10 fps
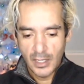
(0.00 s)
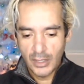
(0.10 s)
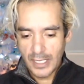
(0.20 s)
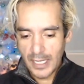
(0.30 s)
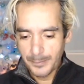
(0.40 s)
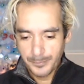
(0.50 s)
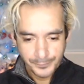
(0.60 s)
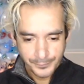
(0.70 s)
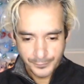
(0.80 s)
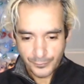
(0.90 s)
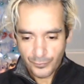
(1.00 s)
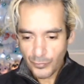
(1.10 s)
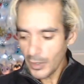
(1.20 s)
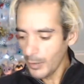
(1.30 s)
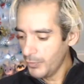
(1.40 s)
Okay,
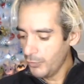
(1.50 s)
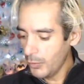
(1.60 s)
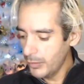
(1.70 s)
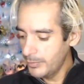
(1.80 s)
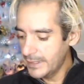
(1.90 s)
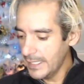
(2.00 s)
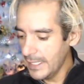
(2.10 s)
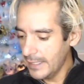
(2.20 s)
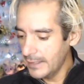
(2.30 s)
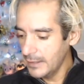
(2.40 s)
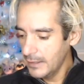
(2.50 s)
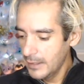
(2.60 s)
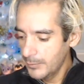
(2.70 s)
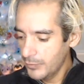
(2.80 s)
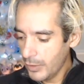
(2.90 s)
before we begin,
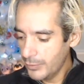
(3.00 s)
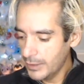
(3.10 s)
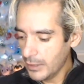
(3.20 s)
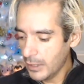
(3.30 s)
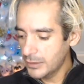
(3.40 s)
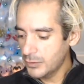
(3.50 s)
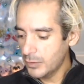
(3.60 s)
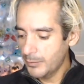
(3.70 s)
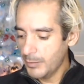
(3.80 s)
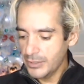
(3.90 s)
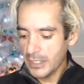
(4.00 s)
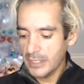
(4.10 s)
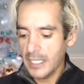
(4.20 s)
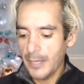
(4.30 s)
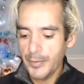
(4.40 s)
before I read the cards, just want to remind you
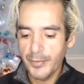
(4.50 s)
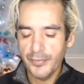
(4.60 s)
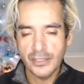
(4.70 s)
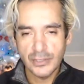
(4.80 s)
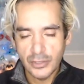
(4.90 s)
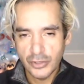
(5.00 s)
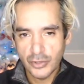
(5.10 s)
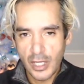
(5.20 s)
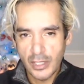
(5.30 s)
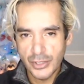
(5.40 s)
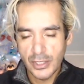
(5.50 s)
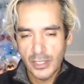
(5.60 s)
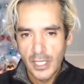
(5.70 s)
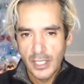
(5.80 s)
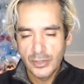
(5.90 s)
guys I am a professional
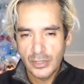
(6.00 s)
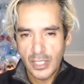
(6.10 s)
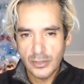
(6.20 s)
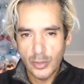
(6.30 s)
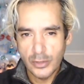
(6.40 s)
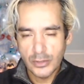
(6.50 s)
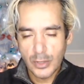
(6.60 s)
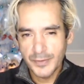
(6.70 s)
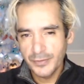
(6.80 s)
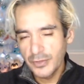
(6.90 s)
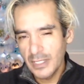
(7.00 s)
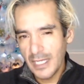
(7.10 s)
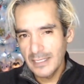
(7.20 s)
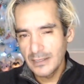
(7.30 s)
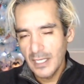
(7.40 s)
astrologer, do tons of horoscopes for you
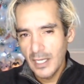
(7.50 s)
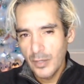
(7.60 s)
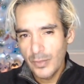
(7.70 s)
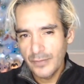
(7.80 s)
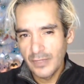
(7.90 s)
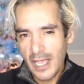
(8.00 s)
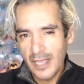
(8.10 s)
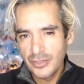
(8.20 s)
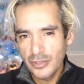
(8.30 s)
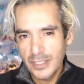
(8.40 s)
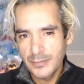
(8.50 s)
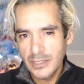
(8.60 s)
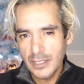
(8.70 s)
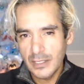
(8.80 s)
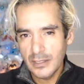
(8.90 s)
guys. We have live
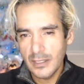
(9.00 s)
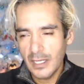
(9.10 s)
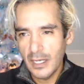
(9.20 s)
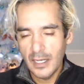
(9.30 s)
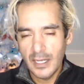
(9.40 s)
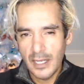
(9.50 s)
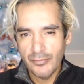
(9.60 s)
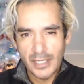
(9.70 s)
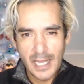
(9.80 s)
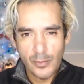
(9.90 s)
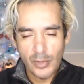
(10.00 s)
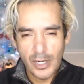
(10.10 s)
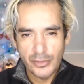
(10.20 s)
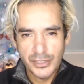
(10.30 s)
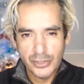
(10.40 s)
streams here uh, every night where
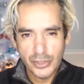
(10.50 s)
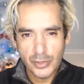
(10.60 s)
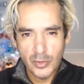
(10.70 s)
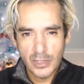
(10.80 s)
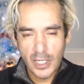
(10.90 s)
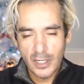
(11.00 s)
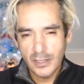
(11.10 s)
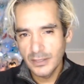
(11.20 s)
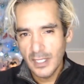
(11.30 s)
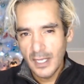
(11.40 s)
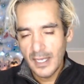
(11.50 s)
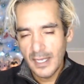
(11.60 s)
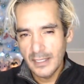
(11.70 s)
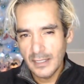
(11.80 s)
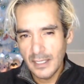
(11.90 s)
I read your tarot cards
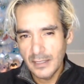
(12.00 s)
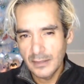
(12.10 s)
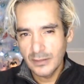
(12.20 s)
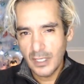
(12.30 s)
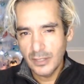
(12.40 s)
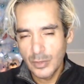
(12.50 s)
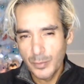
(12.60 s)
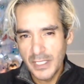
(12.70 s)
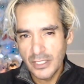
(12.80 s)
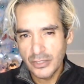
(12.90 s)
and I, I, do mini